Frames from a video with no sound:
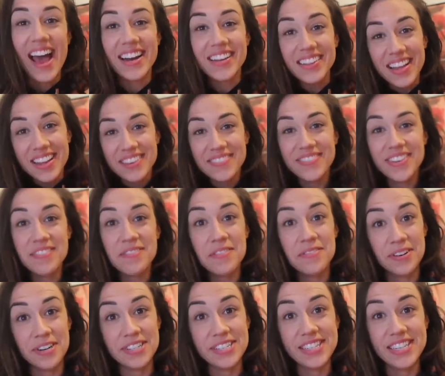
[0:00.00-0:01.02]
I had a lot of fun
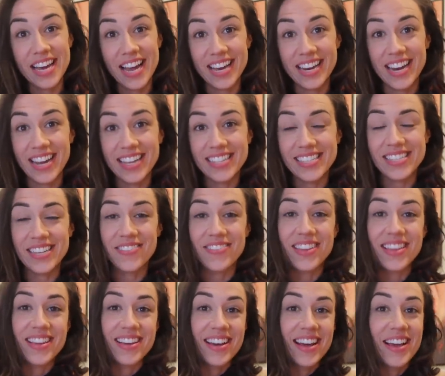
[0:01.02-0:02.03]
reverse tie-dyeing stuff
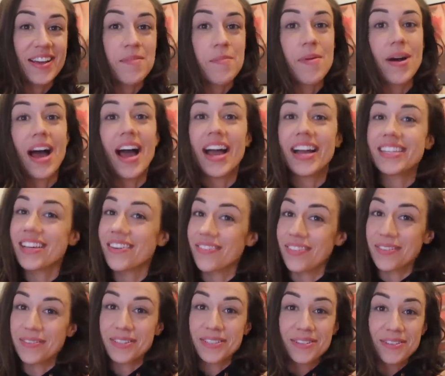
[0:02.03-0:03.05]
the other night, but I
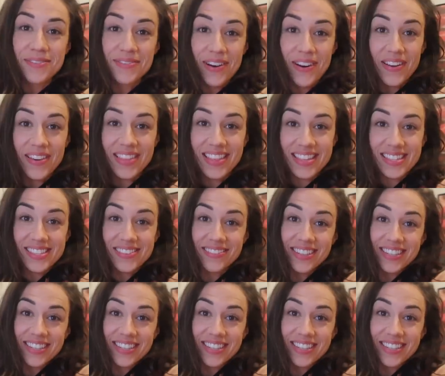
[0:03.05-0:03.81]
definitely went too far with this